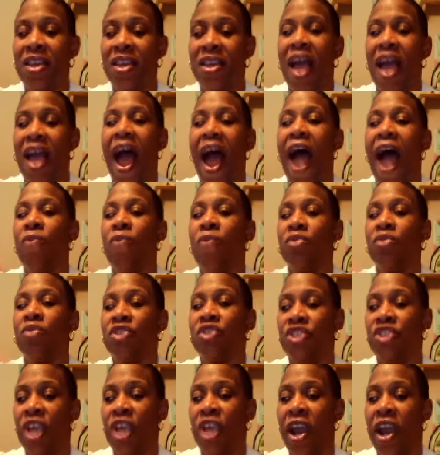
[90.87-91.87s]
I will
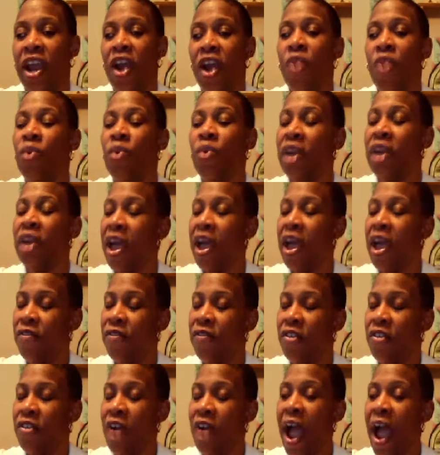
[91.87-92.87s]
share
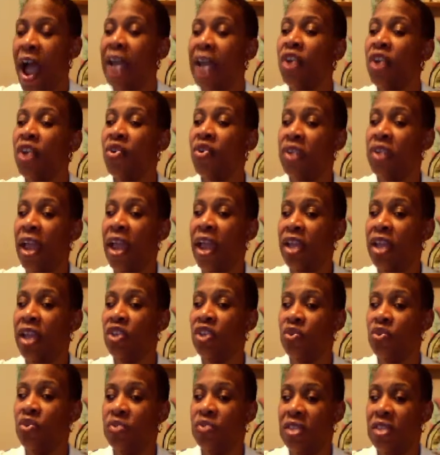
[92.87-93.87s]
whatever I create
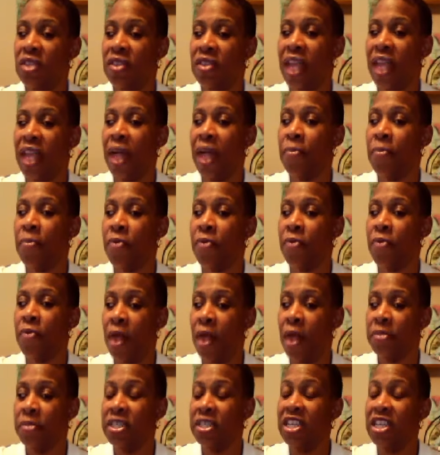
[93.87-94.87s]
using that prompt
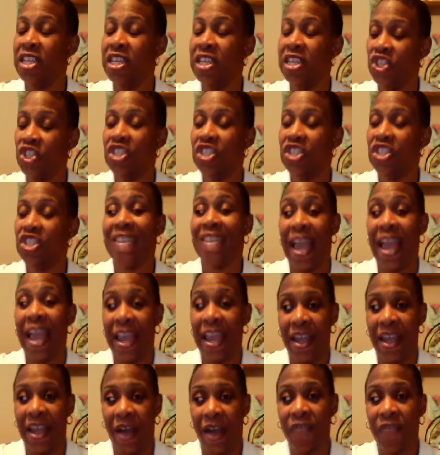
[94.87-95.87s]
each day
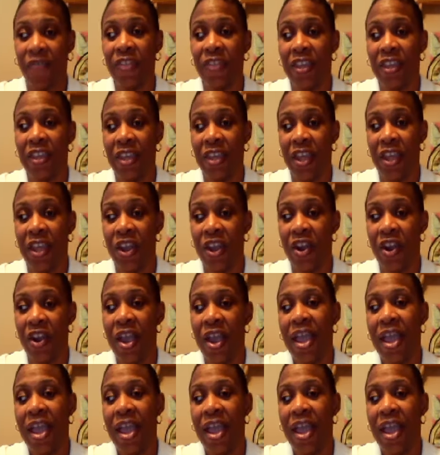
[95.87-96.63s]
of the year